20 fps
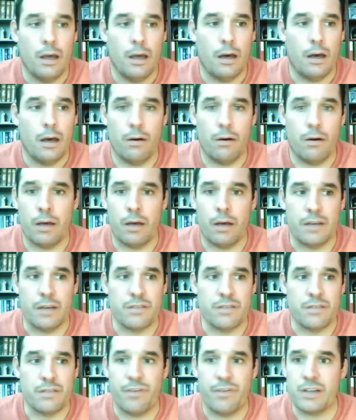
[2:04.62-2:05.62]
Okay, so
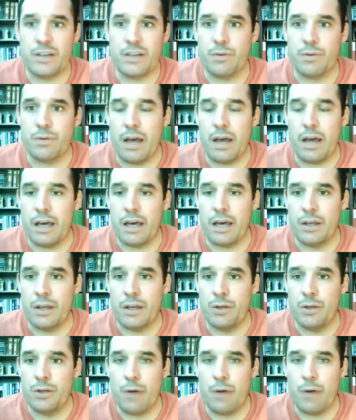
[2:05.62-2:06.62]
the first one, A or
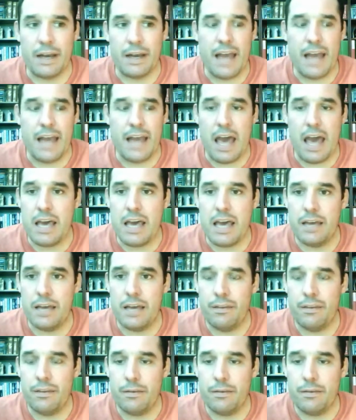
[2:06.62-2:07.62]
U, had an A
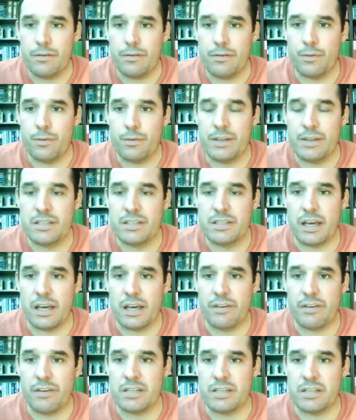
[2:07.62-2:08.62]
in. The word save
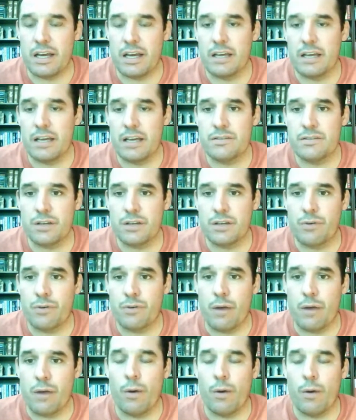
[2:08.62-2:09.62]
has an A in, so you'd
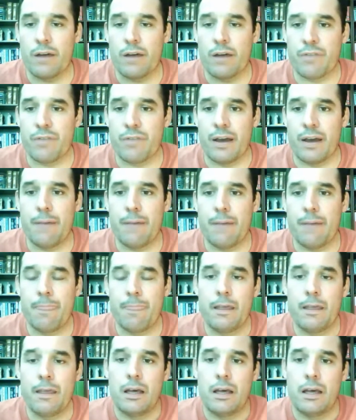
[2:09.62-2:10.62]
write Y for that.
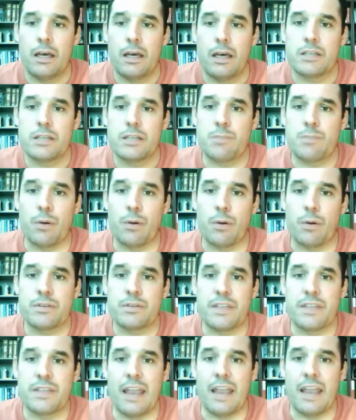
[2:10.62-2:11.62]
Spoken
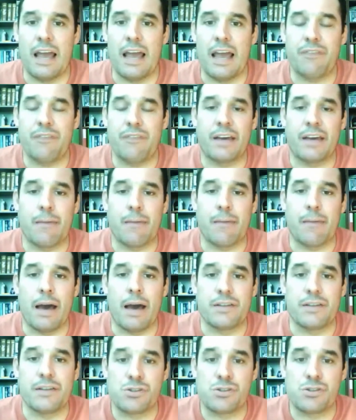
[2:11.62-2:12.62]
to the left, I kept my
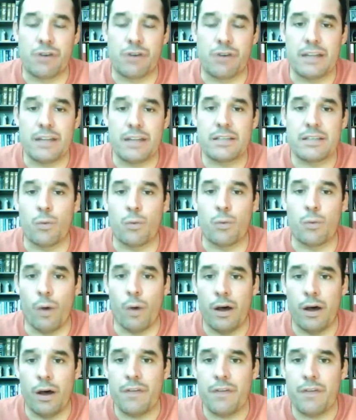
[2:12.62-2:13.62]
head straight and said
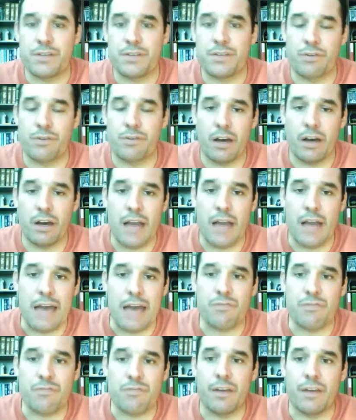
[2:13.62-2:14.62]
worth, so you'd write an
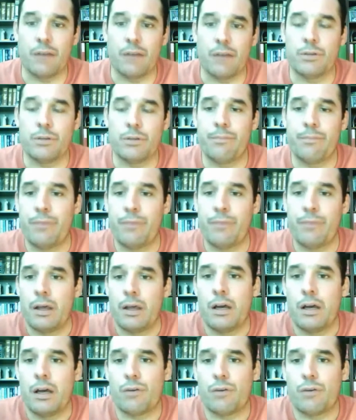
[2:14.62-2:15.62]
N for that one.
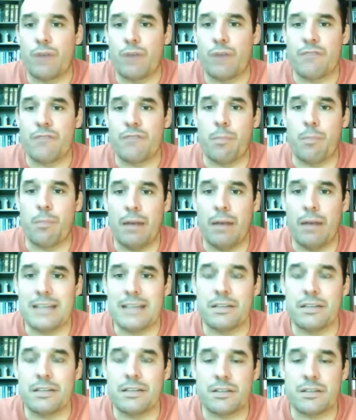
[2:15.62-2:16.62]
Rate for
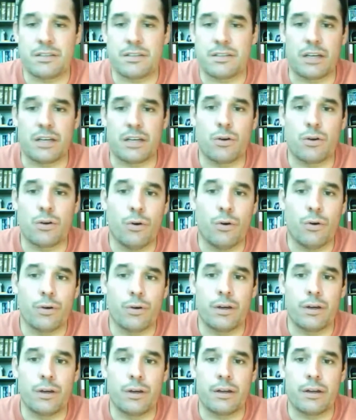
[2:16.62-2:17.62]
pleasantness, I said
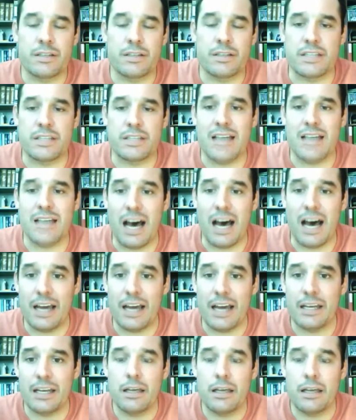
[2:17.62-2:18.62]
coin, and I said
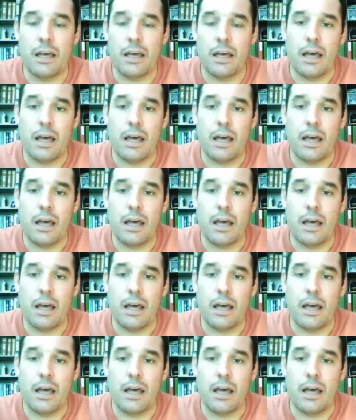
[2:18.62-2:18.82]
tiny.